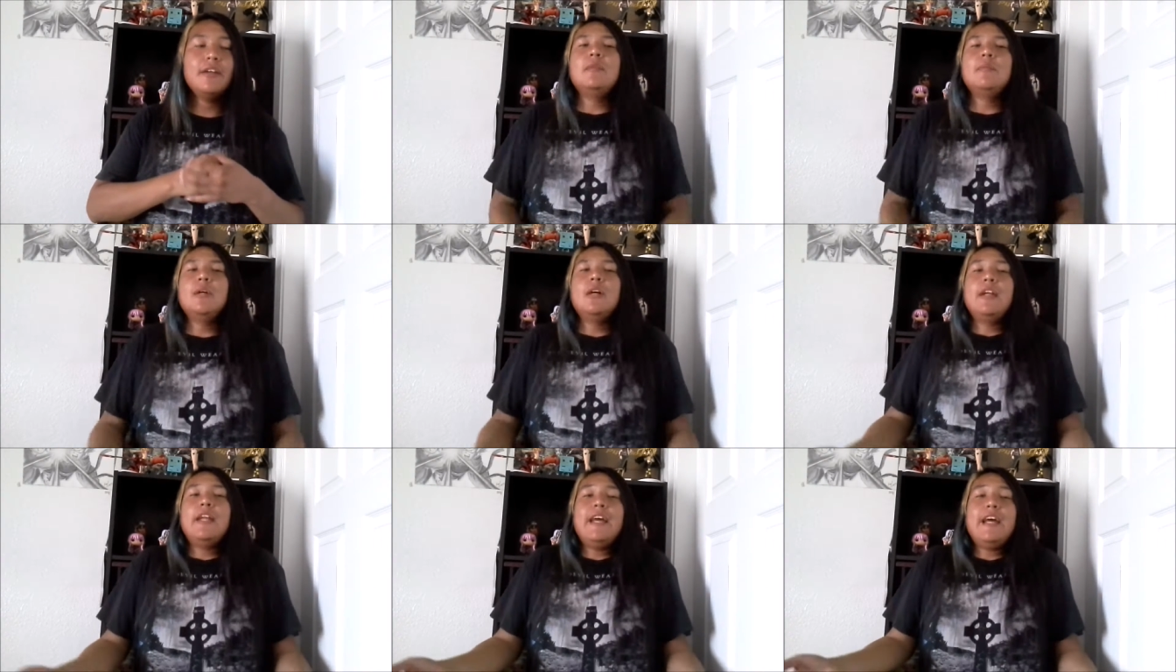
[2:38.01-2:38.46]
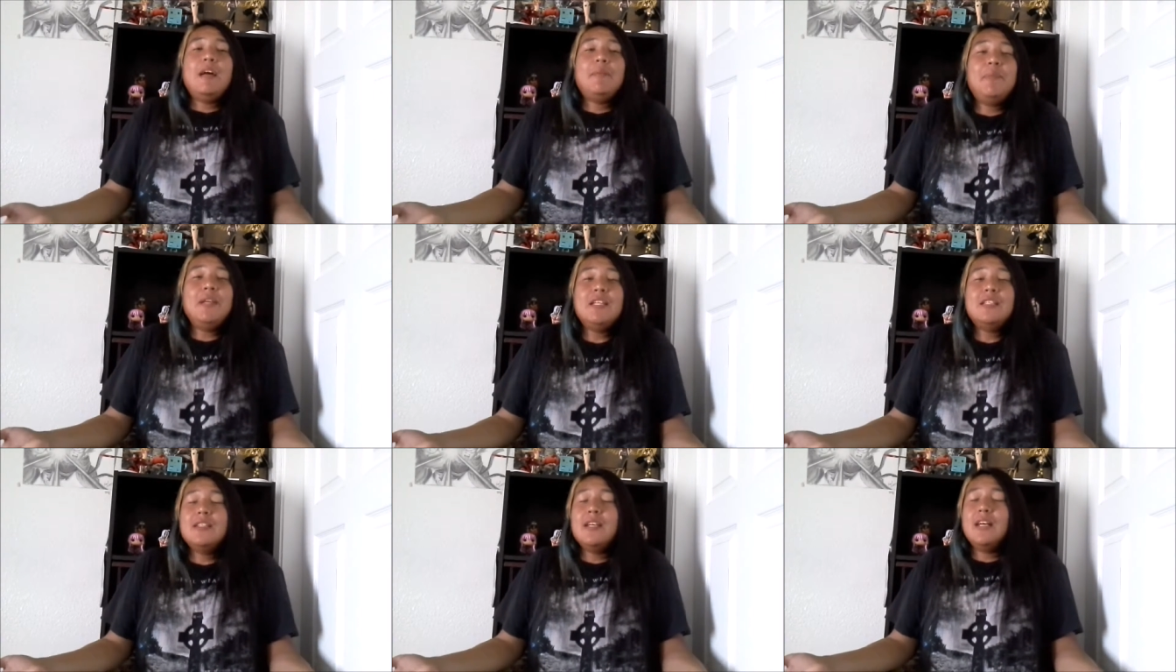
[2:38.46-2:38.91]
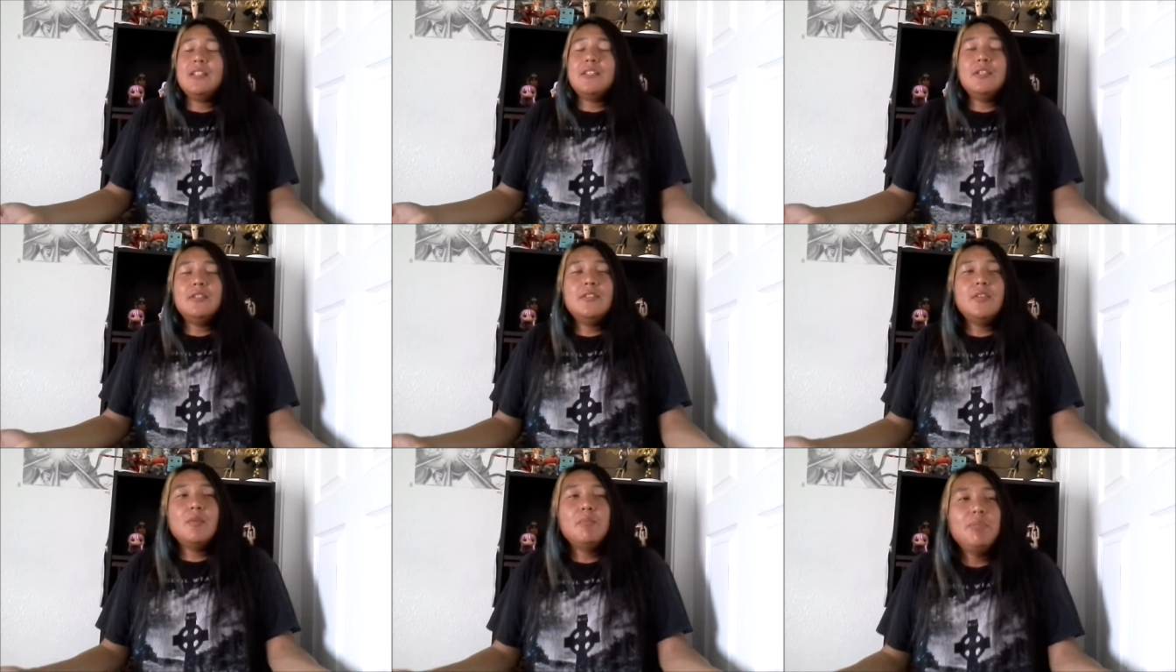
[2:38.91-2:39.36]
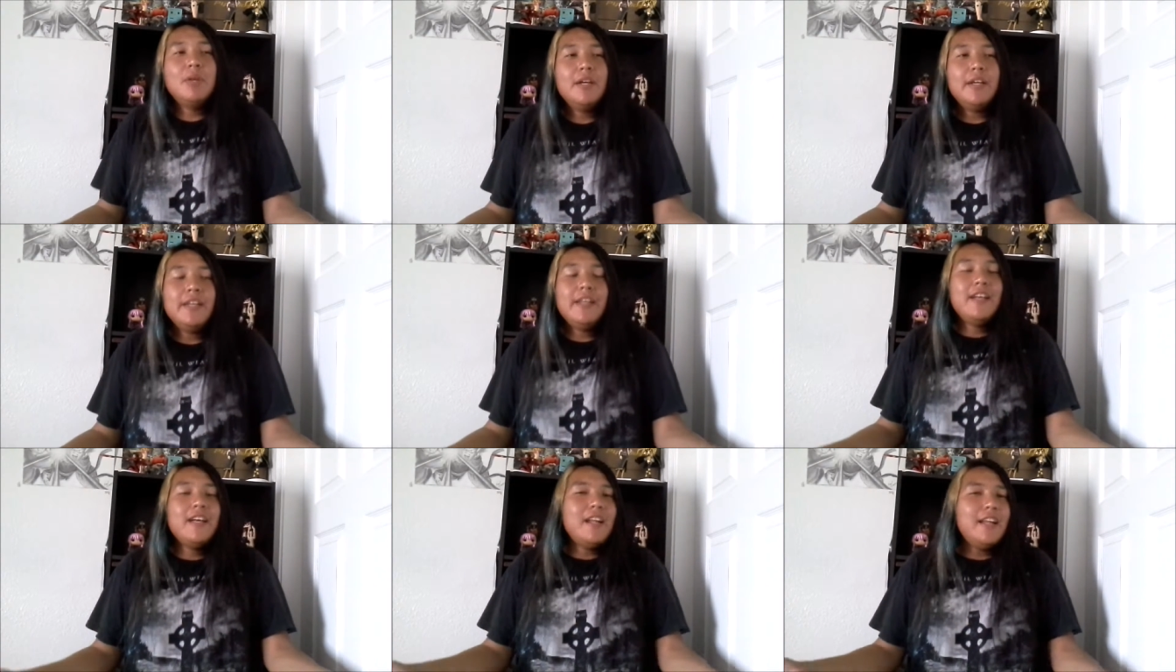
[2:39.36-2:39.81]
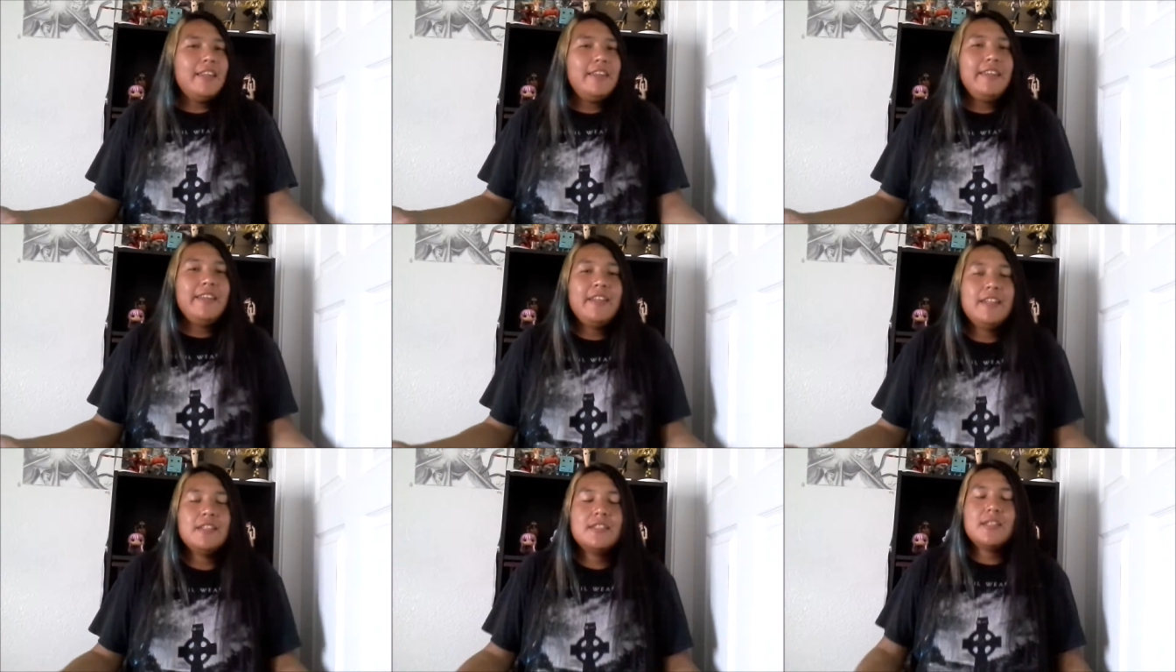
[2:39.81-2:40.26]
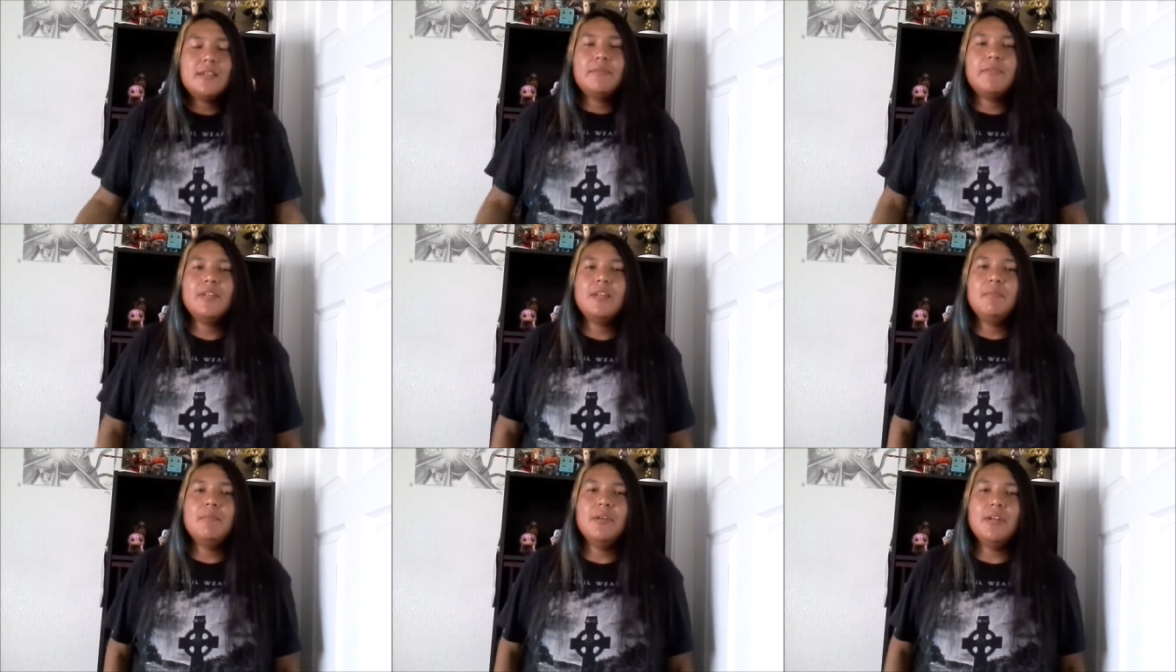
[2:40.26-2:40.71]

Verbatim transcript: Come on, Happy's Natsu's little buddy, you gotta think of something,